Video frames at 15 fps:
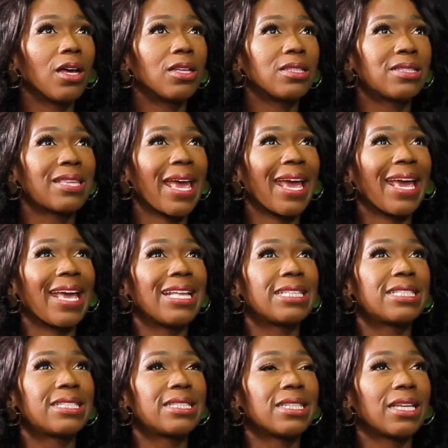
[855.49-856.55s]
say
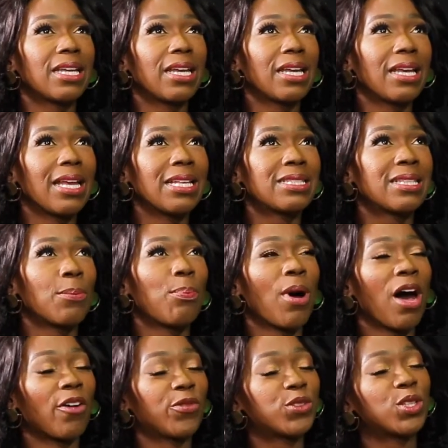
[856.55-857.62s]
it's the
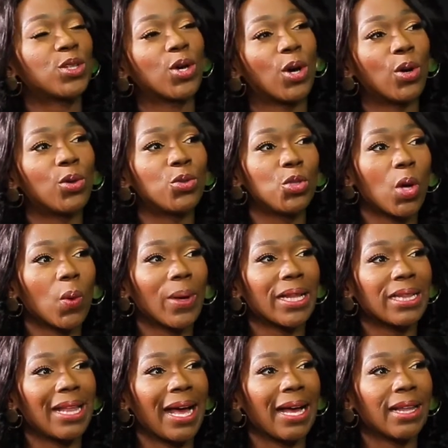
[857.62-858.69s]
path to go,
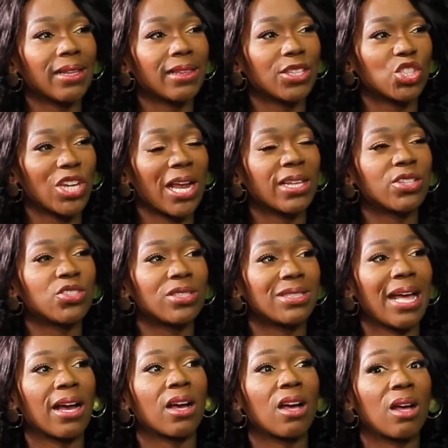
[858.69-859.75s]
knowing that the challenges
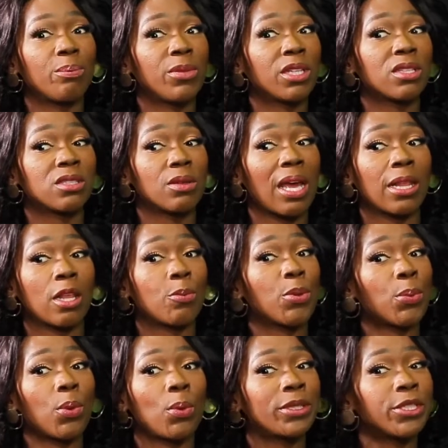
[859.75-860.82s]
that come? Because a lot of
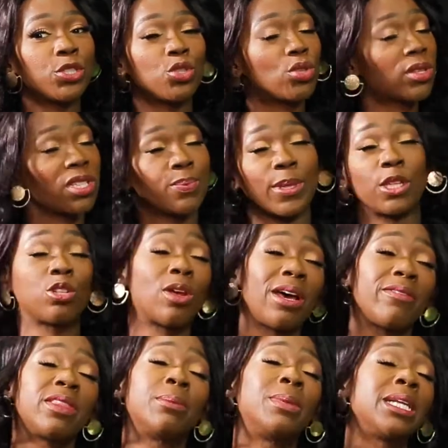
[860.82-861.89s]
people want to do this, but they don't
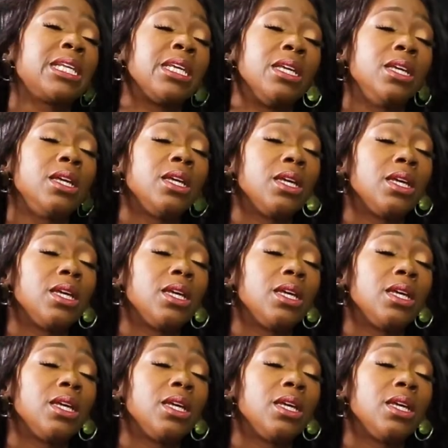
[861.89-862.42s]
have the money.